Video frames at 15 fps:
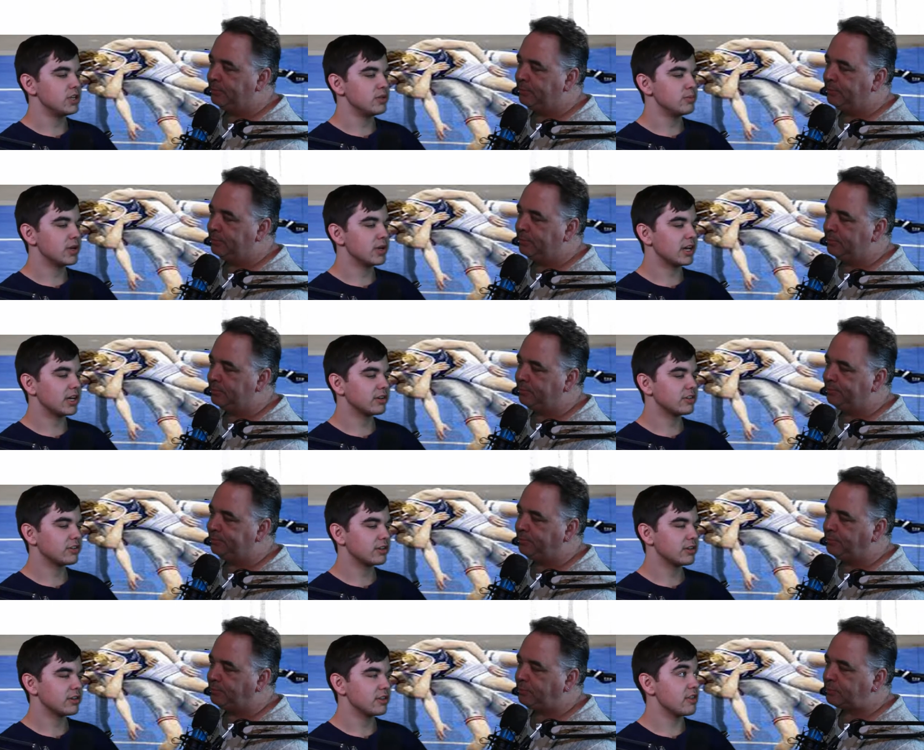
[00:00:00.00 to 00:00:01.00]

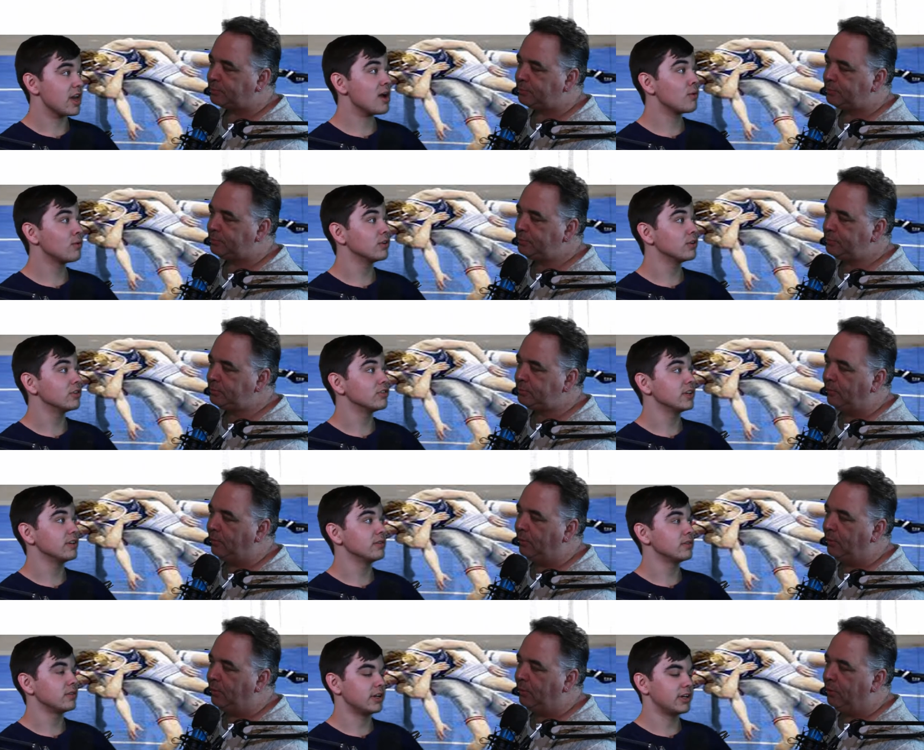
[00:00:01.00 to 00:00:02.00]
Speaker 1: match, that was
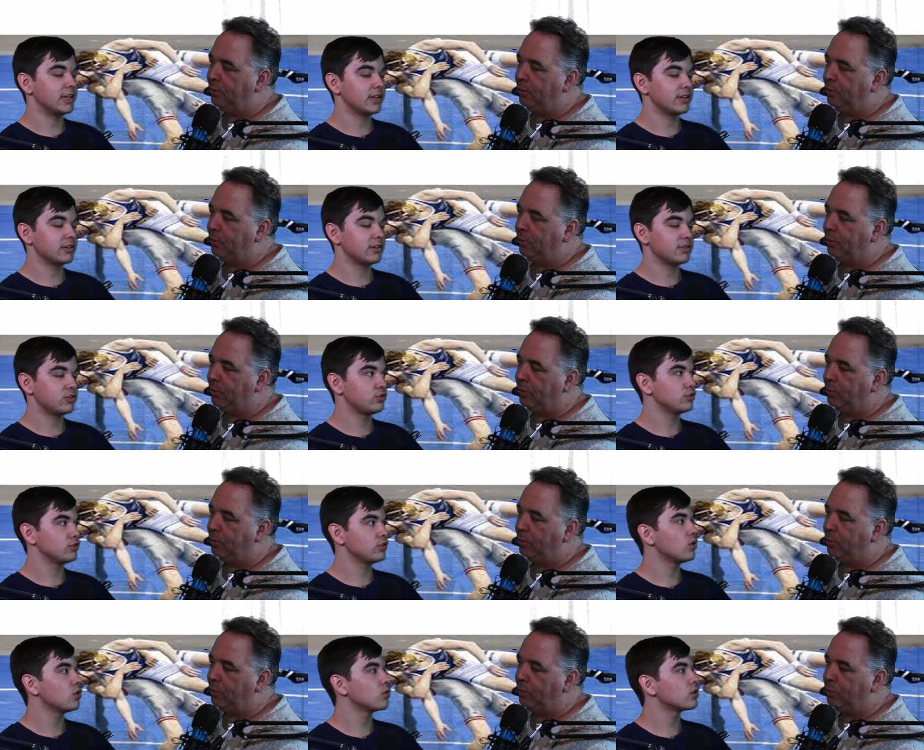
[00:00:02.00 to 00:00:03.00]
a like
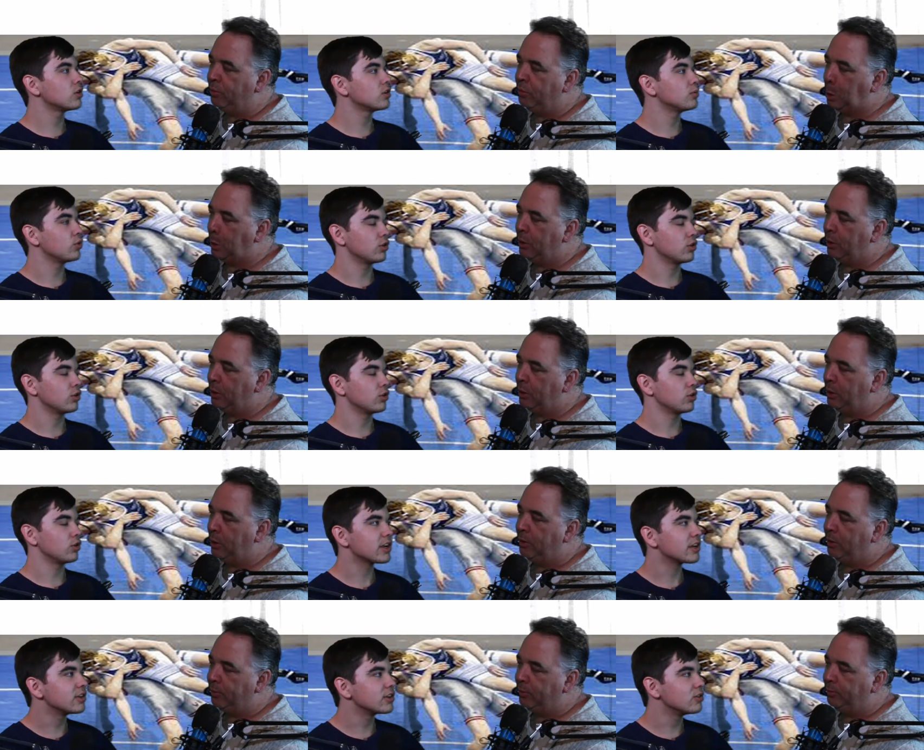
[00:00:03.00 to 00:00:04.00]
slower, more
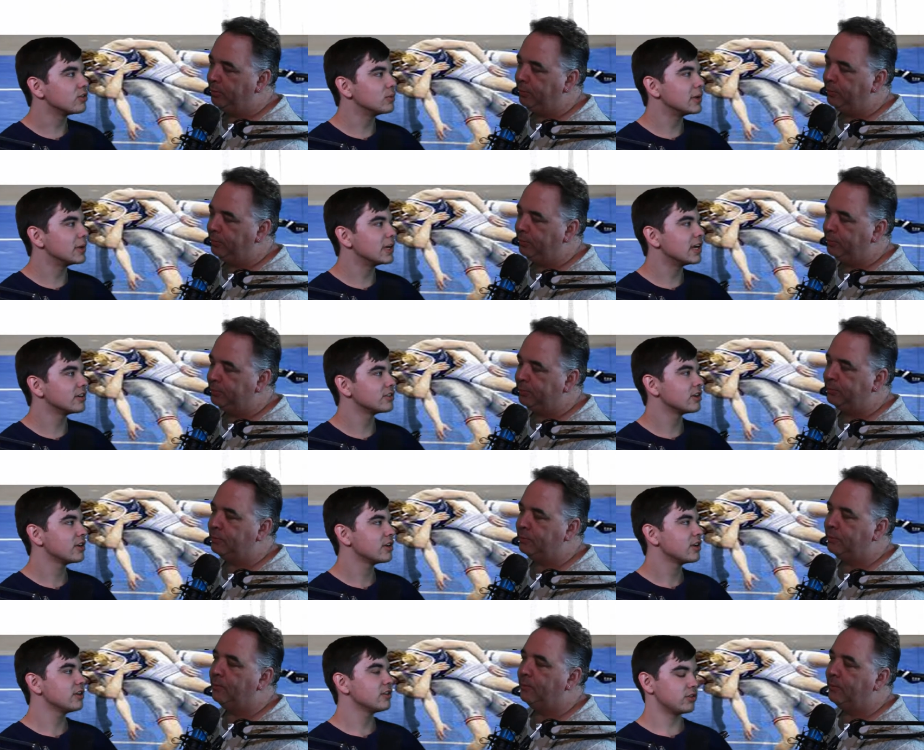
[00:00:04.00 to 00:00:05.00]
technical match.
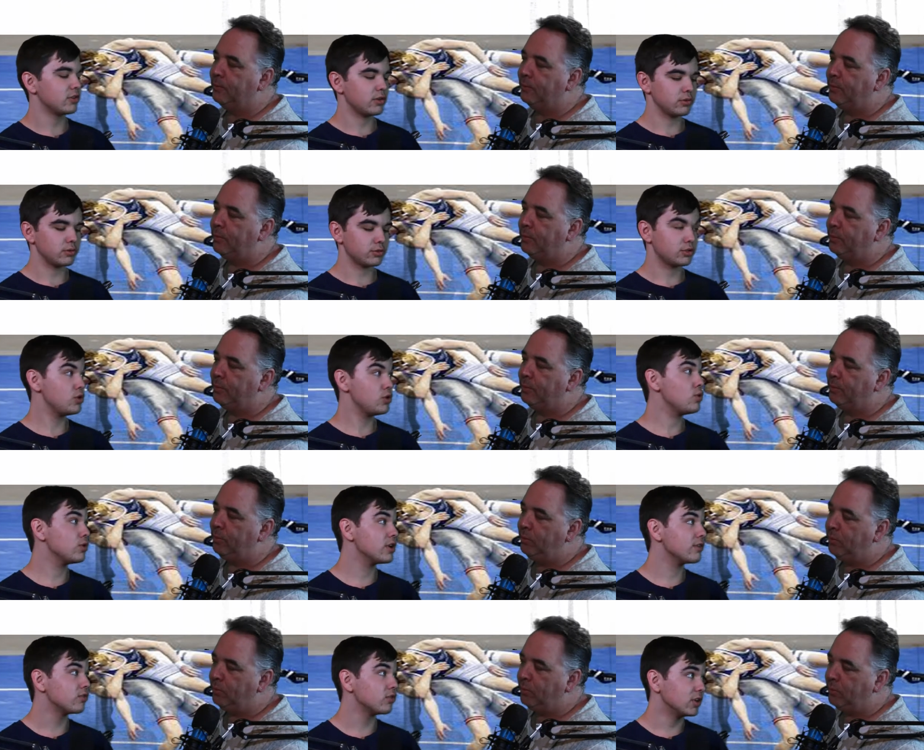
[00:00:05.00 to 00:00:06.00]
So it was two
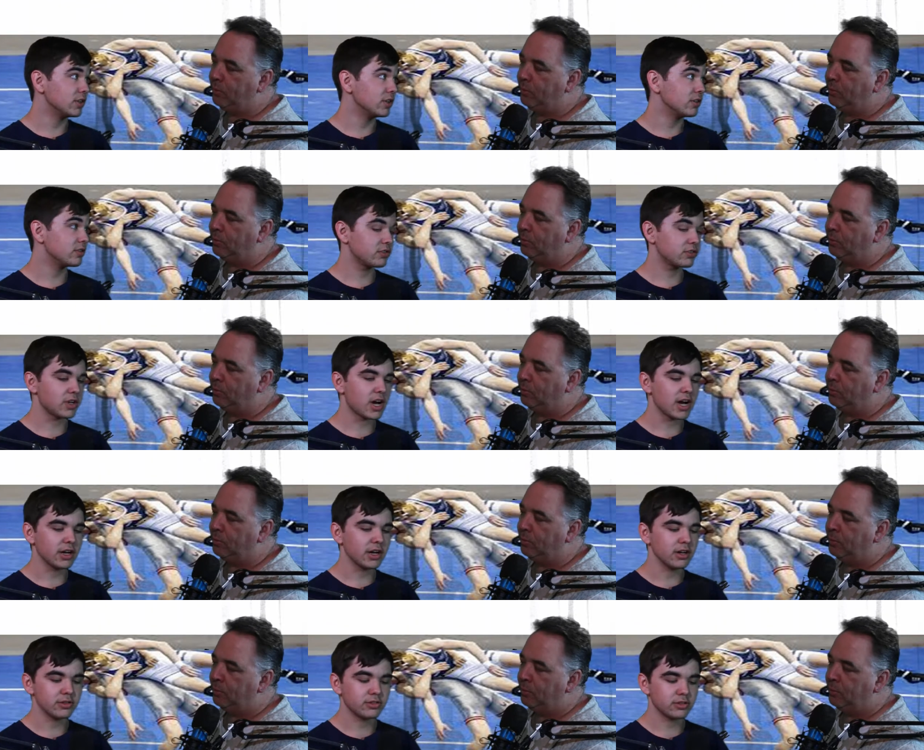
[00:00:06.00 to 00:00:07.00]
different
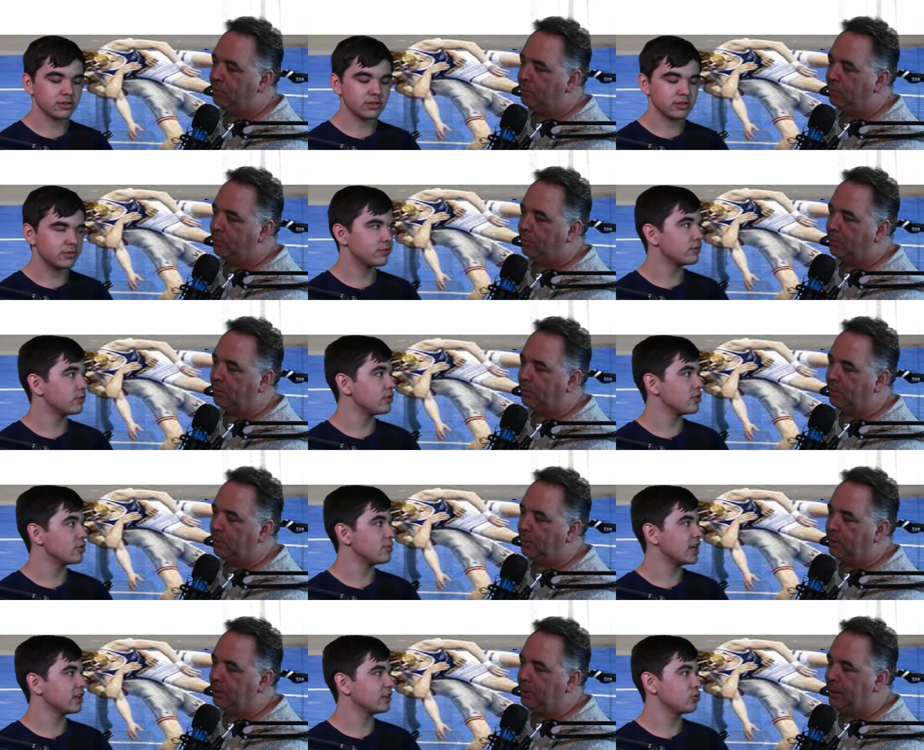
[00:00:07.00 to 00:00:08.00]
styles for the
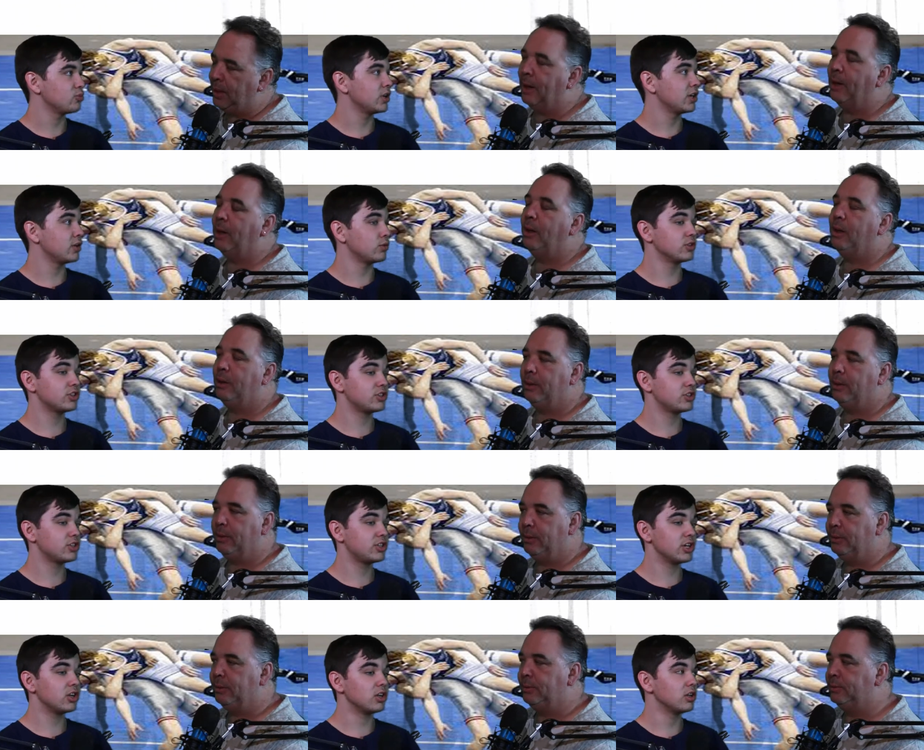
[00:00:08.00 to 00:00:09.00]
matches, yeah. but it was
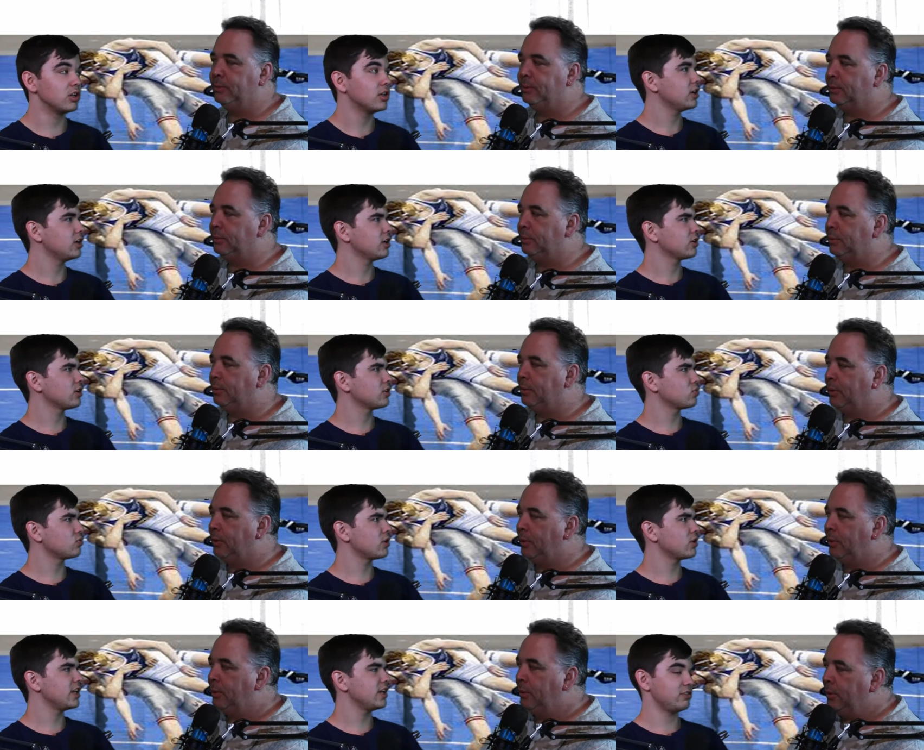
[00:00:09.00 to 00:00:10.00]
still
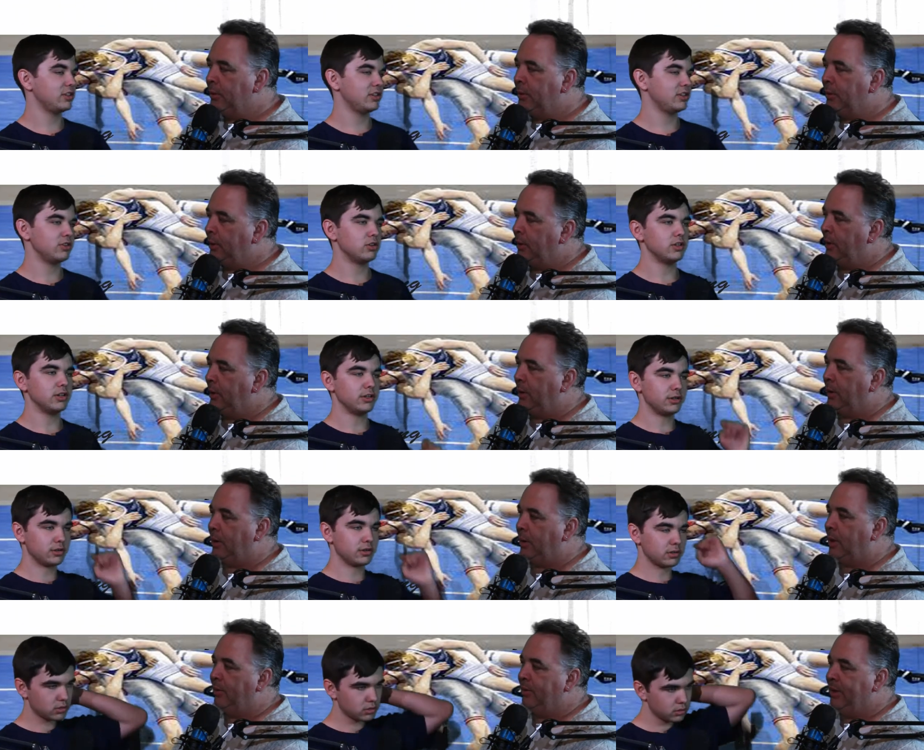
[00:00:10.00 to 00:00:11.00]
crazy good.
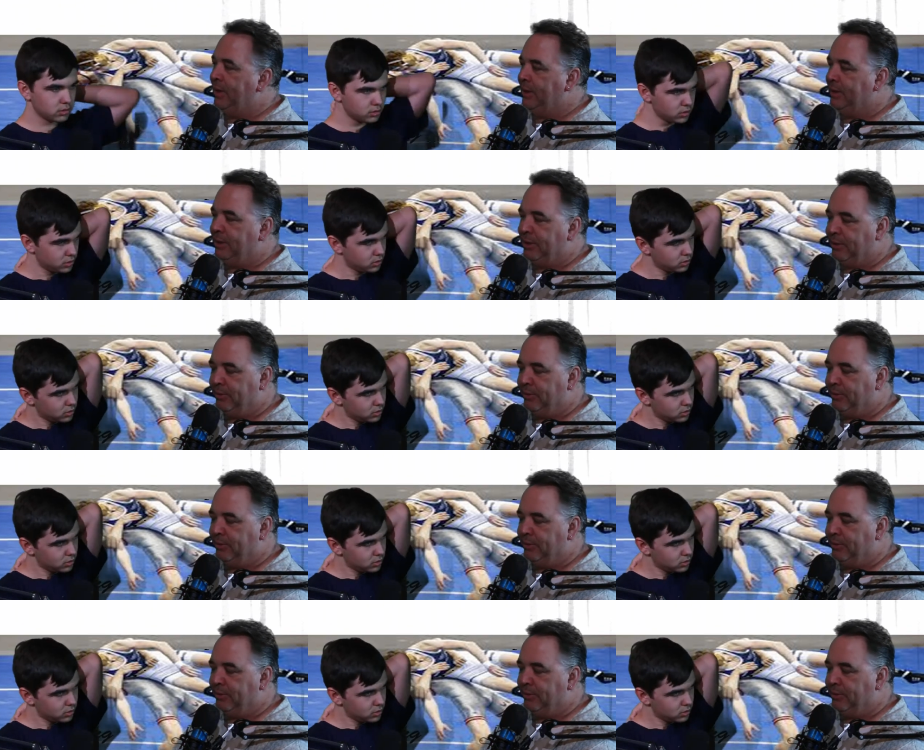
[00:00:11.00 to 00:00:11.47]
Speaker 2: I mean, you know,